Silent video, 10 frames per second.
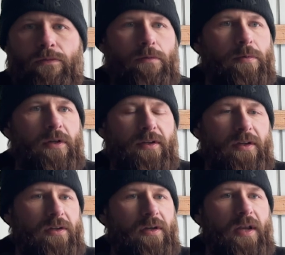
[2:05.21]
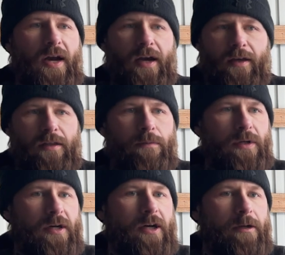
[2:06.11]
over the place. I could not keep
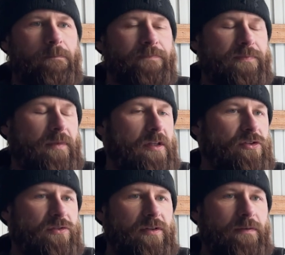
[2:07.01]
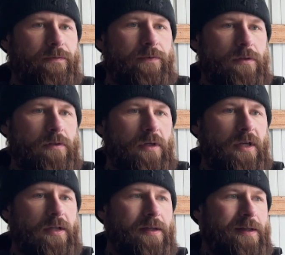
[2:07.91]
it on. It just didn't feel
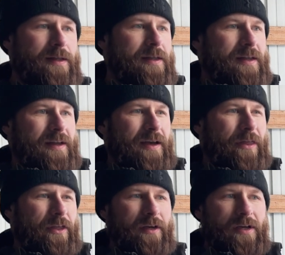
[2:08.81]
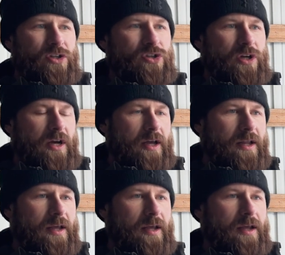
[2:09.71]
great. I think I
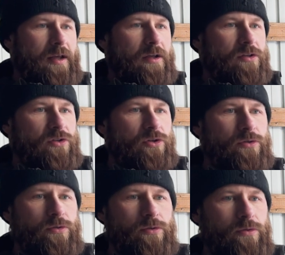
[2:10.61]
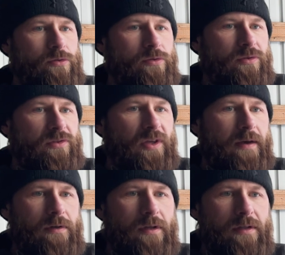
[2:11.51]
shot a
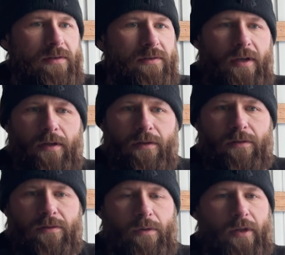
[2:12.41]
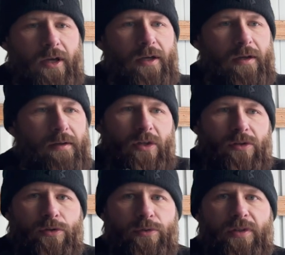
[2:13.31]
276, so like
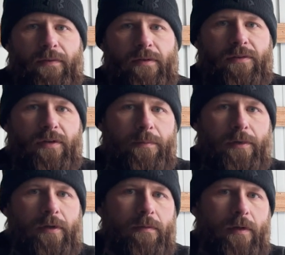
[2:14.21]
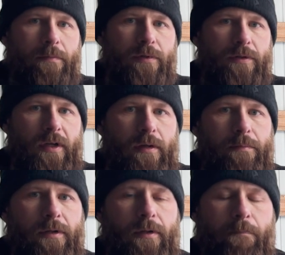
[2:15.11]
270 something. I'll put that
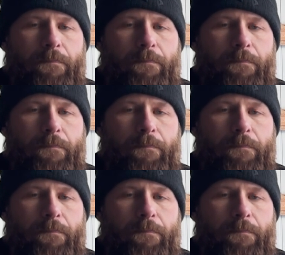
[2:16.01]
up here.